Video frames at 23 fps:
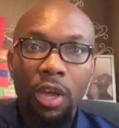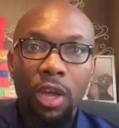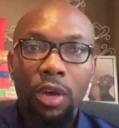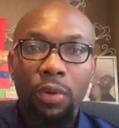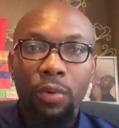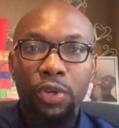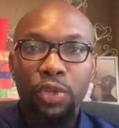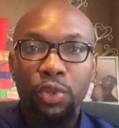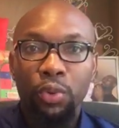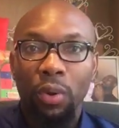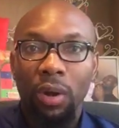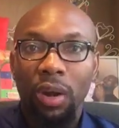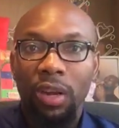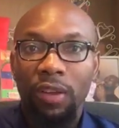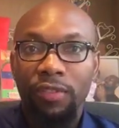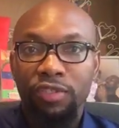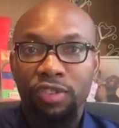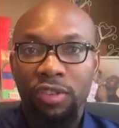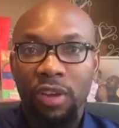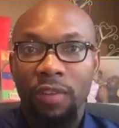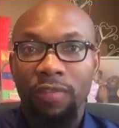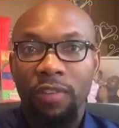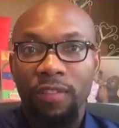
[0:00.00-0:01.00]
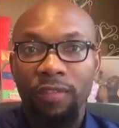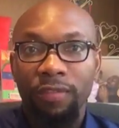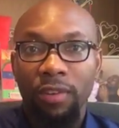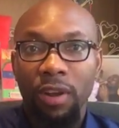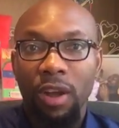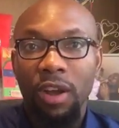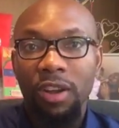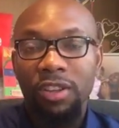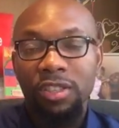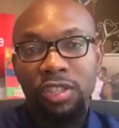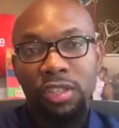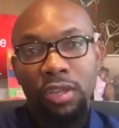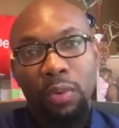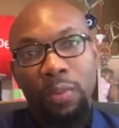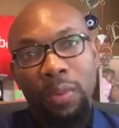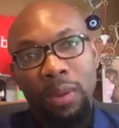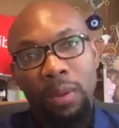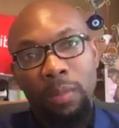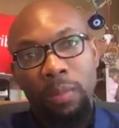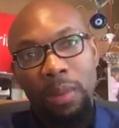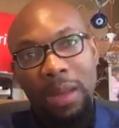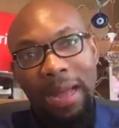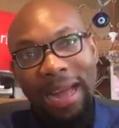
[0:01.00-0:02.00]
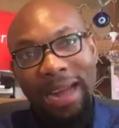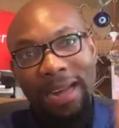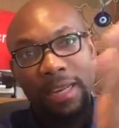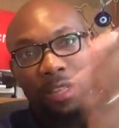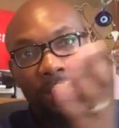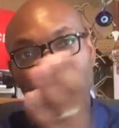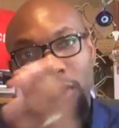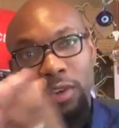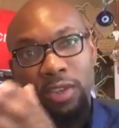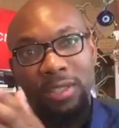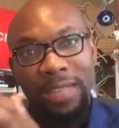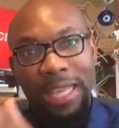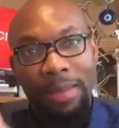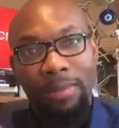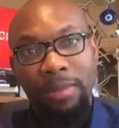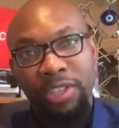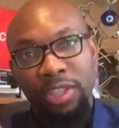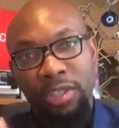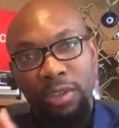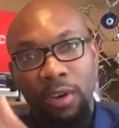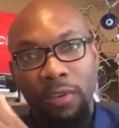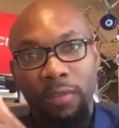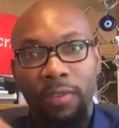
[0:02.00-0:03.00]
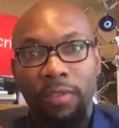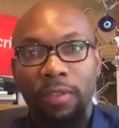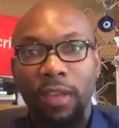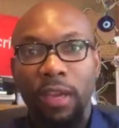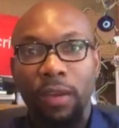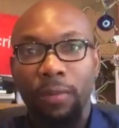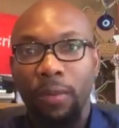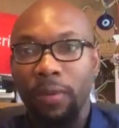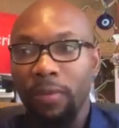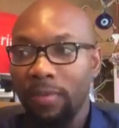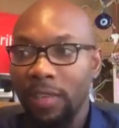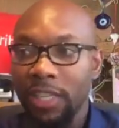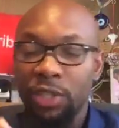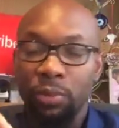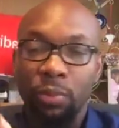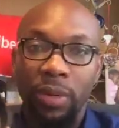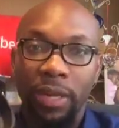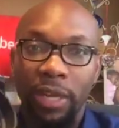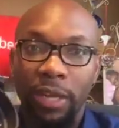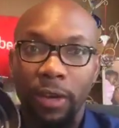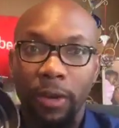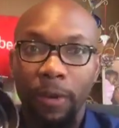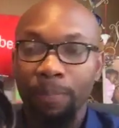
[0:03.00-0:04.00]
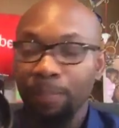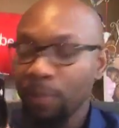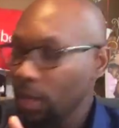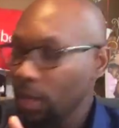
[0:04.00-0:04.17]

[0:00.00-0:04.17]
we do a lot of traveling vlogs, so we add those images over there with this one here.